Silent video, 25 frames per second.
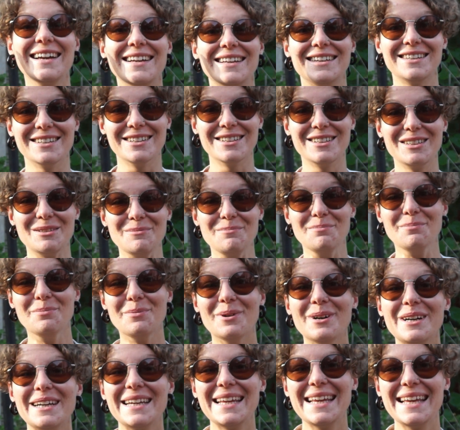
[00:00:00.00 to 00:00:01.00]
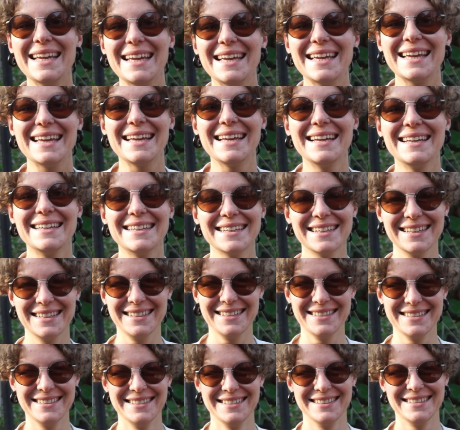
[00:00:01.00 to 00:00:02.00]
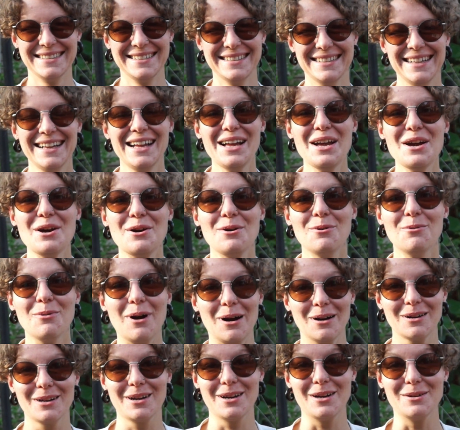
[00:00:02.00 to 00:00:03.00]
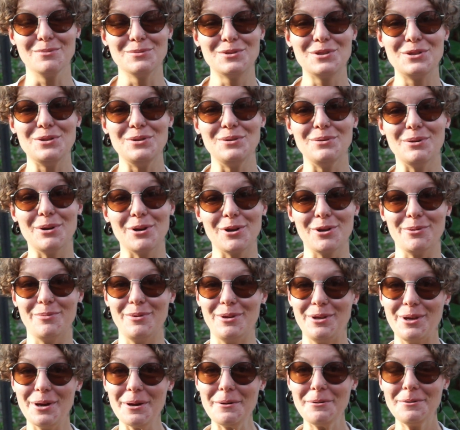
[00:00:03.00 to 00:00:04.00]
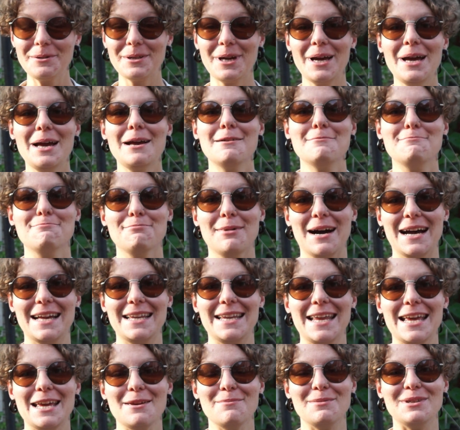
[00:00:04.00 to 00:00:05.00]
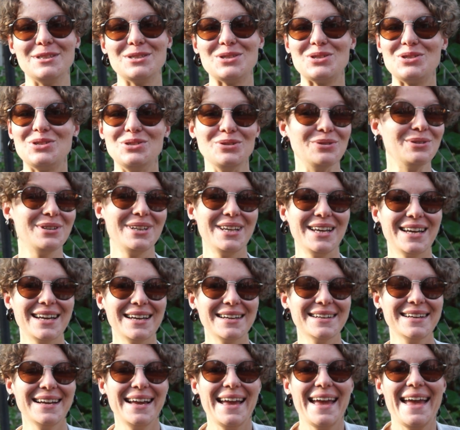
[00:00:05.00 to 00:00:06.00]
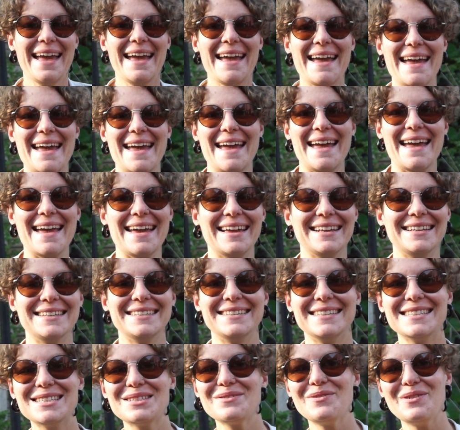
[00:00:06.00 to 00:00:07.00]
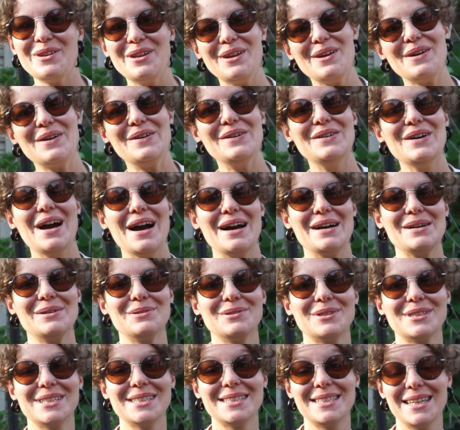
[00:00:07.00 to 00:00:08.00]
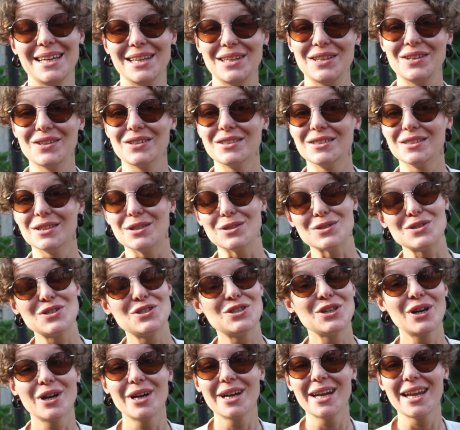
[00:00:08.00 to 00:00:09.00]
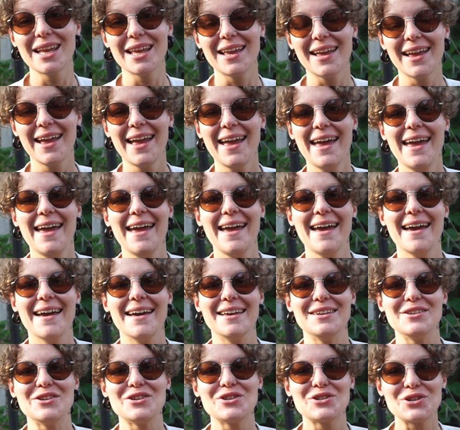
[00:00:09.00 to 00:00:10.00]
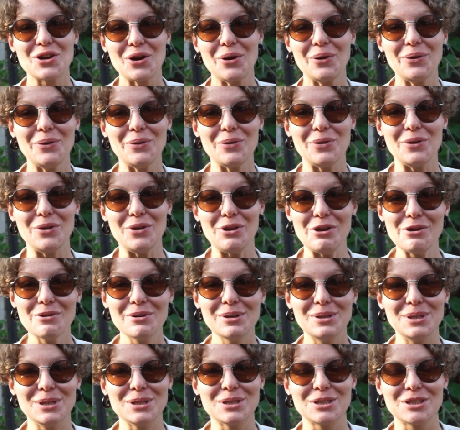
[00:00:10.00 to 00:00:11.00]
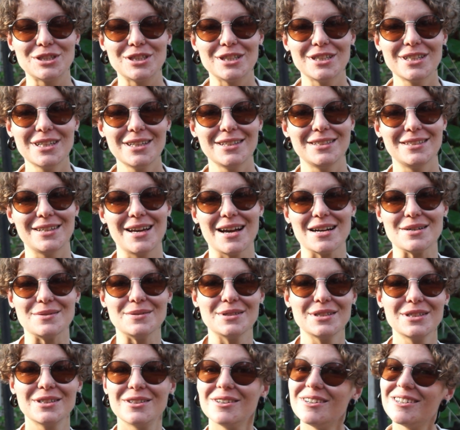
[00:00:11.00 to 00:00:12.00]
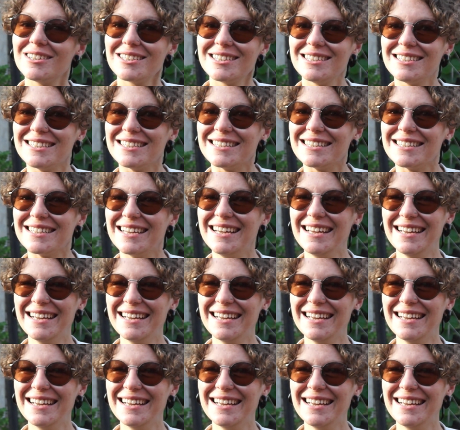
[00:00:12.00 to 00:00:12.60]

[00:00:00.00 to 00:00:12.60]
Good morning! Welcome to Urban Yoke. My name is Julia, and in this video I want to take you on a little journey and show you the new addition in our garden.